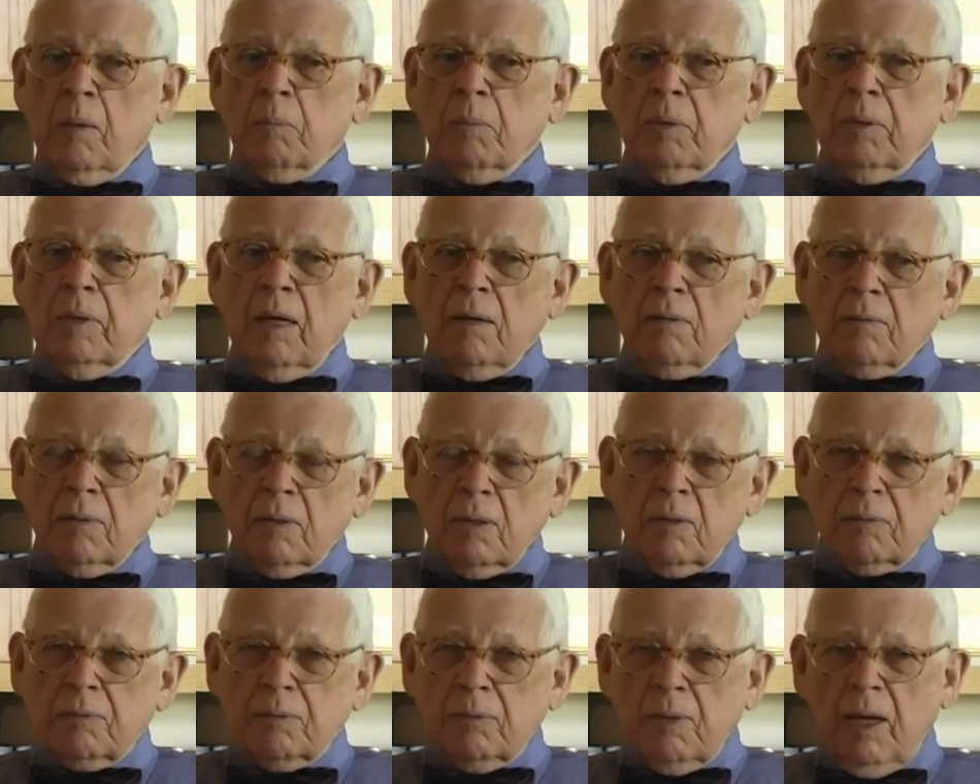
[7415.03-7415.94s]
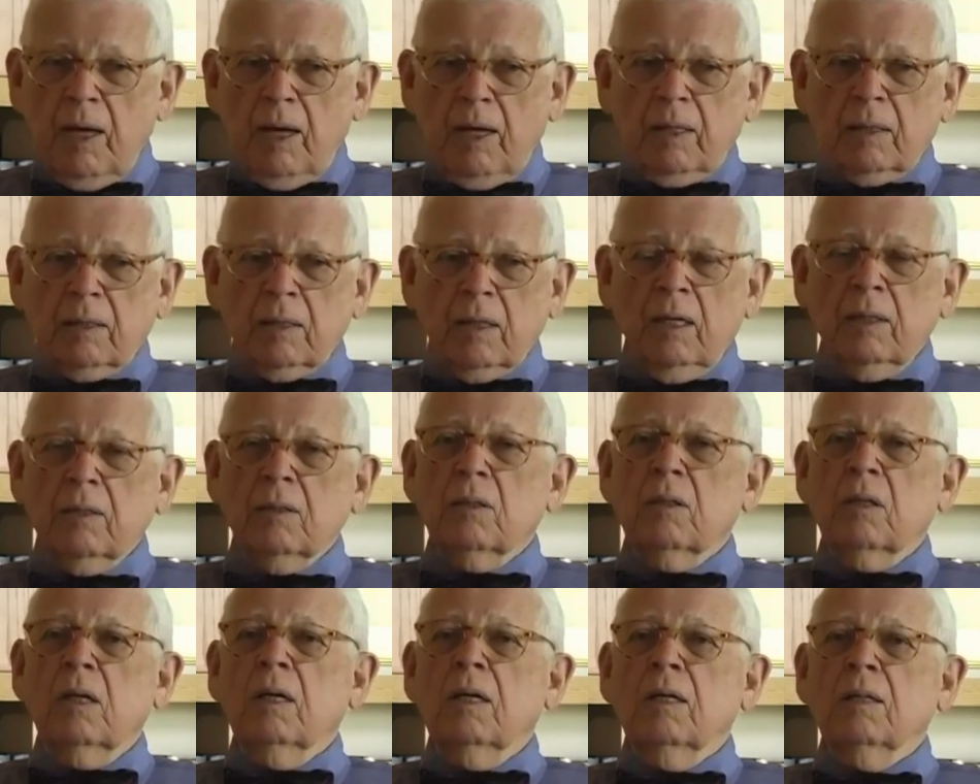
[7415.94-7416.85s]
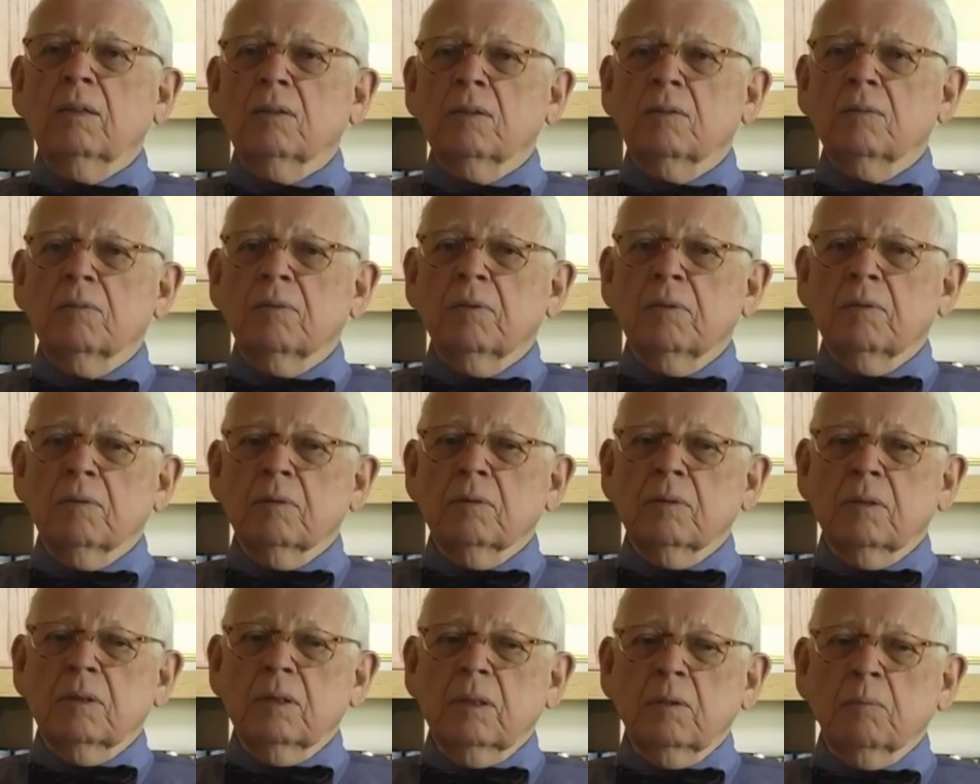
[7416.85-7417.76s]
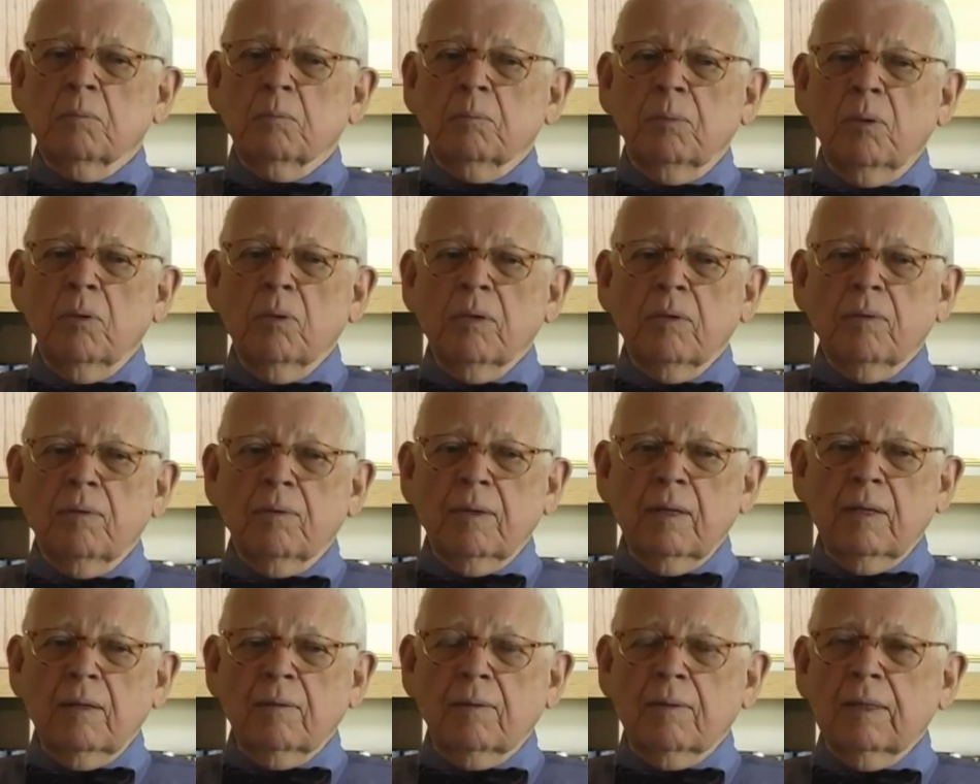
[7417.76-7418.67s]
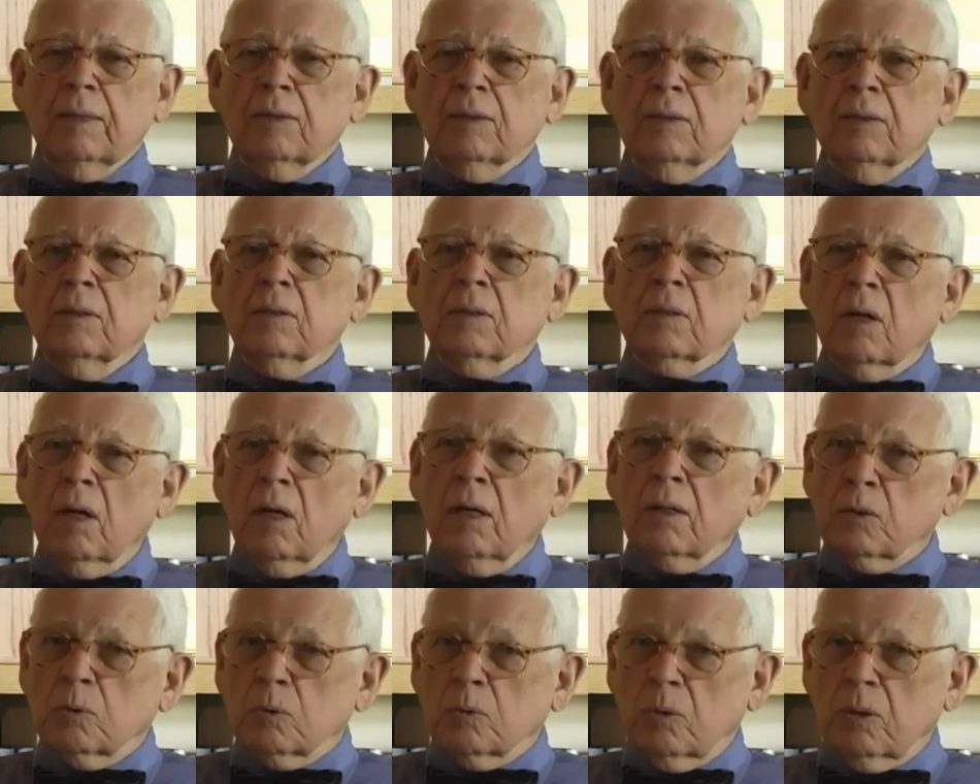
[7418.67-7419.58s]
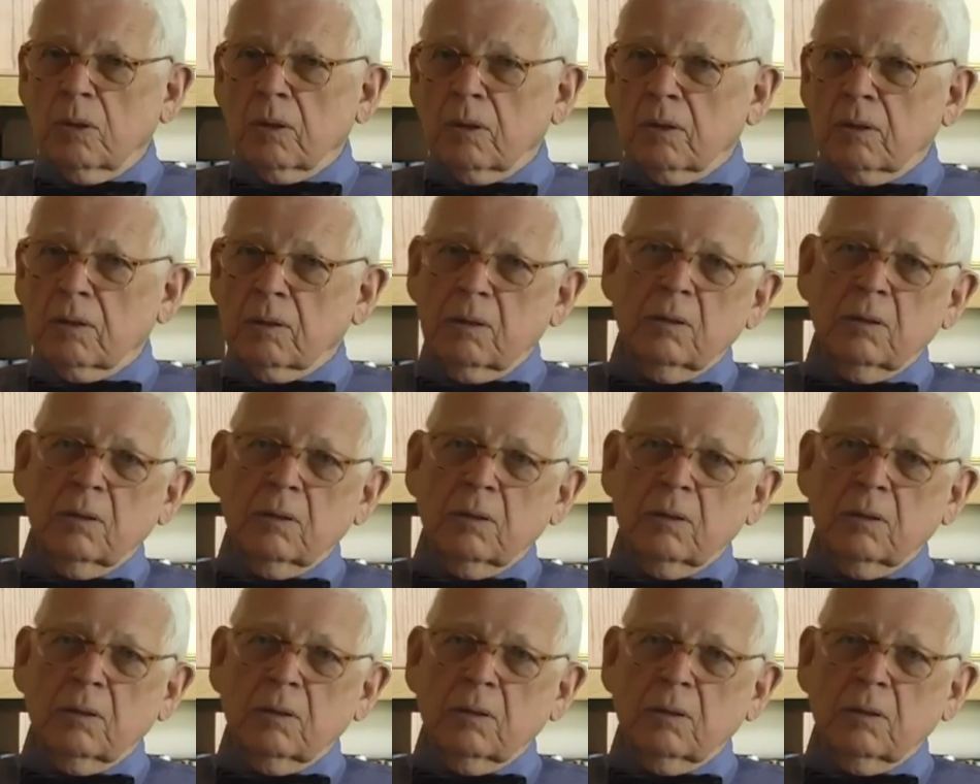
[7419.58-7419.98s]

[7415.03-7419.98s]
But that very fact underlines the point that this is God's work.